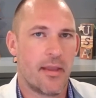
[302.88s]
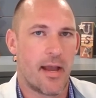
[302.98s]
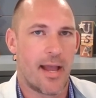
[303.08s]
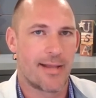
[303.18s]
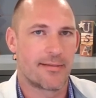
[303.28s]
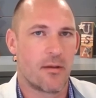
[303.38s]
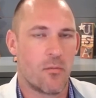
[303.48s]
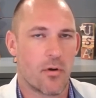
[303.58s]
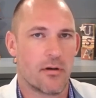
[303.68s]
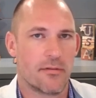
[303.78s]
as the
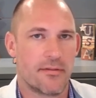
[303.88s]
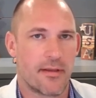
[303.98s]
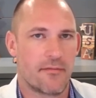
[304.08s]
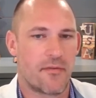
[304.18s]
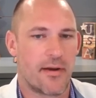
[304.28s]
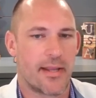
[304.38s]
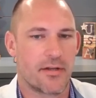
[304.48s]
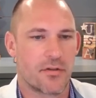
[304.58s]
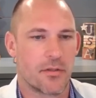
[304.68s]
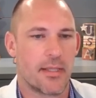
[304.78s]
world's
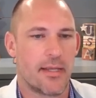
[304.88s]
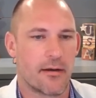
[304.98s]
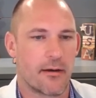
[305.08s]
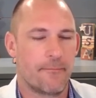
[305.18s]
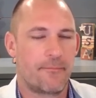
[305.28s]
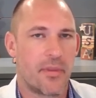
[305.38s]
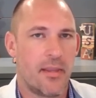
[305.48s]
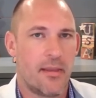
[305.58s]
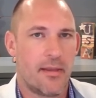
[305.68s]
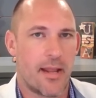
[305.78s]
financial leader.
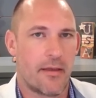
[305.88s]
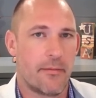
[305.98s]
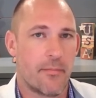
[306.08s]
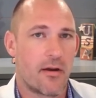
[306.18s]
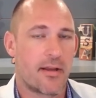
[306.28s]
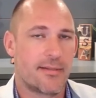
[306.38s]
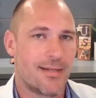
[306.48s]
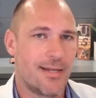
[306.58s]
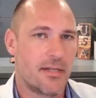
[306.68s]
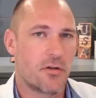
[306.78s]
Now, the market's
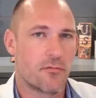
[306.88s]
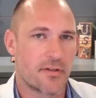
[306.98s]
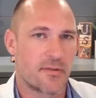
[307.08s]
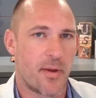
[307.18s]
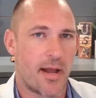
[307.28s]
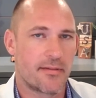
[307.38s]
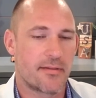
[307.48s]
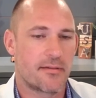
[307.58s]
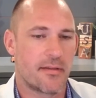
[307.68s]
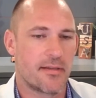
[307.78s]
initial
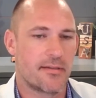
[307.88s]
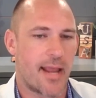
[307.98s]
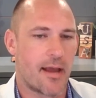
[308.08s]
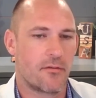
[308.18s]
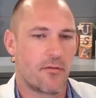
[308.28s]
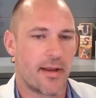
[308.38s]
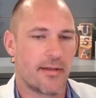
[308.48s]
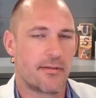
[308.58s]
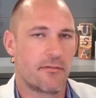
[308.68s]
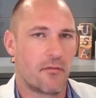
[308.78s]
response to these
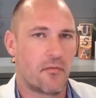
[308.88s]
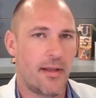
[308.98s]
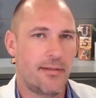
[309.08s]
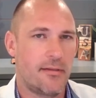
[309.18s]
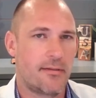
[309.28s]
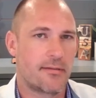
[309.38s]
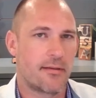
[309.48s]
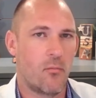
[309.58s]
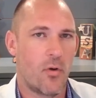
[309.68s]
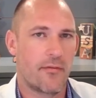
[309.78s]
downgrades reflected
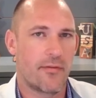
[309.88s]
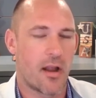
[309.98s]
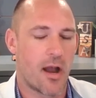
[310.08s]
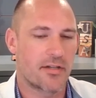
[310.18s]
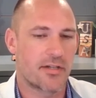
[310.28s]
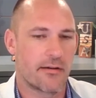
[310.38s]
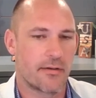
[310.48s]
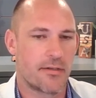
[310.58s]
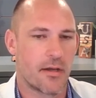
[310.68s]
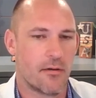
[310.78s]
somewhat of a
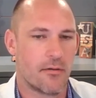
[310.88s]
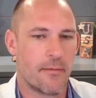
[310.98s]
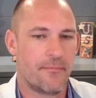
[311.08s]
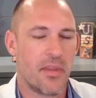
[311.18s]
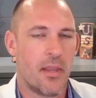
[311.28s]
cautionary tone.